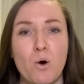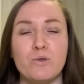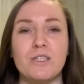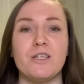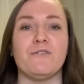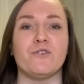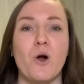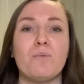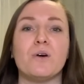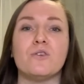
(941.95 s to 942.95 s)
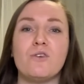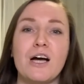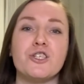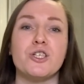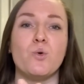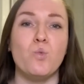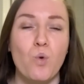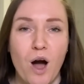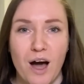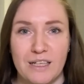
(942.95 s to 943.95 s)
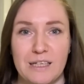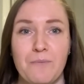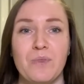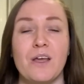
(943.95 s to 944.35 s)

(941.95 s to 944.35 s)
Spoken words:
mostly from Russia one.